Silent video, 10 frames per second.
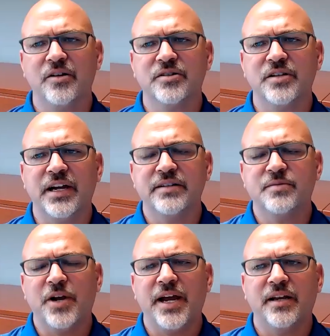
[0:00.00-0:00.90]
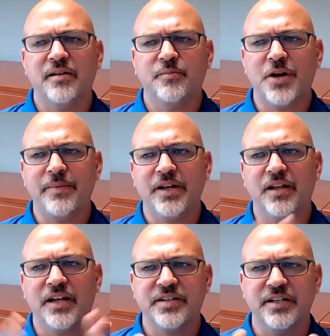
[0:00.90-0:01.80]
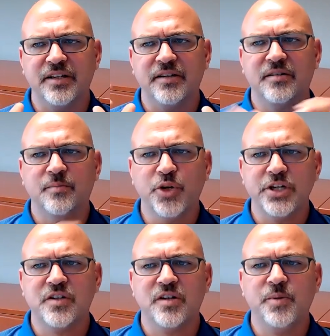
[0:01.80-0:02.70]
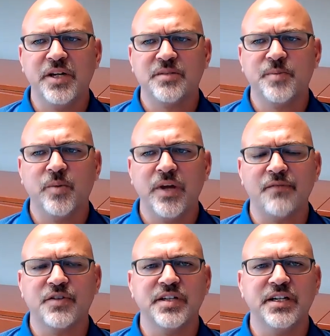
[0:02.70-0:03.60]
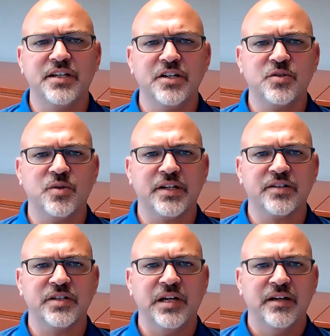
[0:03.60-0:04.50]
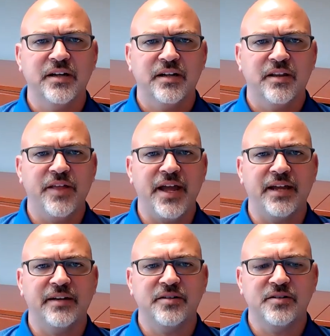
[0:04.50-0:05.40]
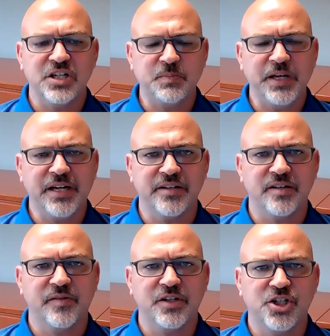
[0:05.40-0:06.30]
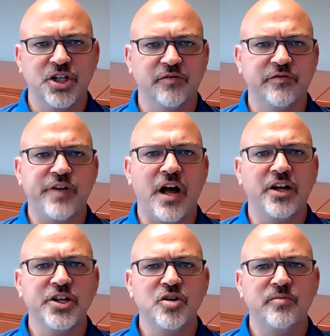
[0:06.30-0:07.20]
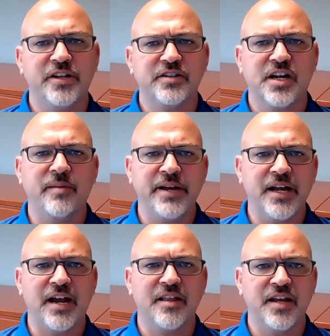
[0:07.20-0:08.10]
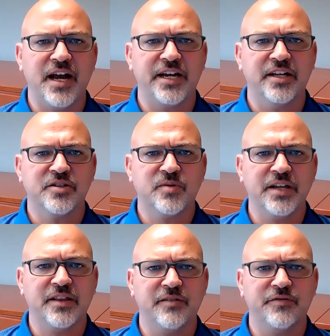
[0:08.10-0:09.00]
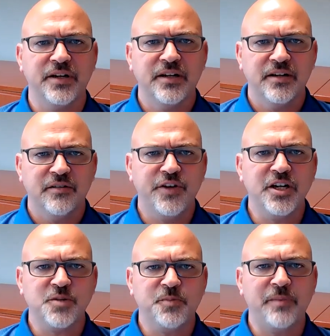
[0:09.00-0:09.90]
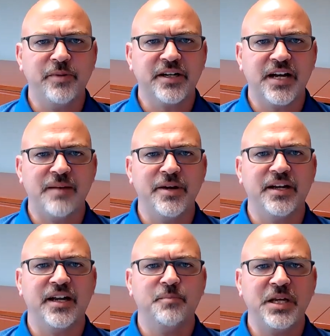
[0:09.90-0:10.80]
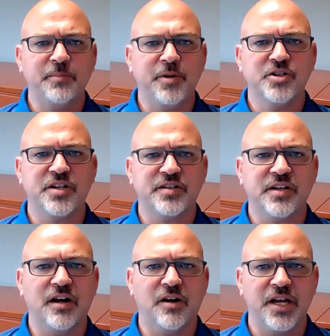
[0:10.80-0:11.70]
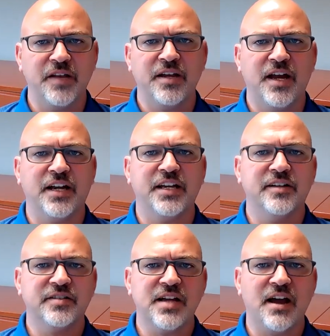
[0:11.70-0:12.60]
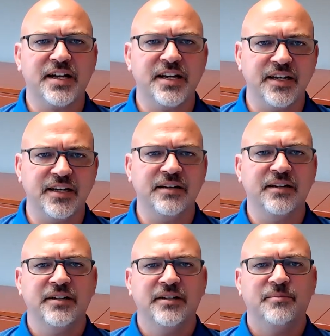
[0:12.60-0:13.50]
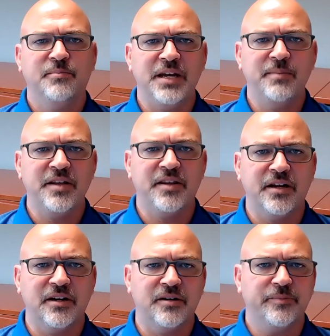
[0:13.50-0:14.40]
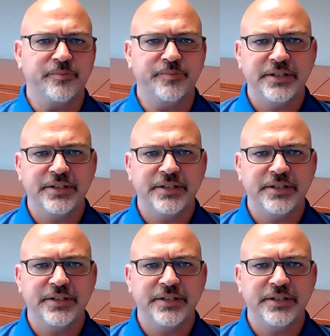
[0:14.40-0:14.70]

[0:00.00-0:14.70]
those lines, Brad, and probably less in the breach of the peace, but we have seen districts that just because of the sheer volume that's coming out of the audience, right? They've finished public comment and people just are out in the audience talking. Maybe they're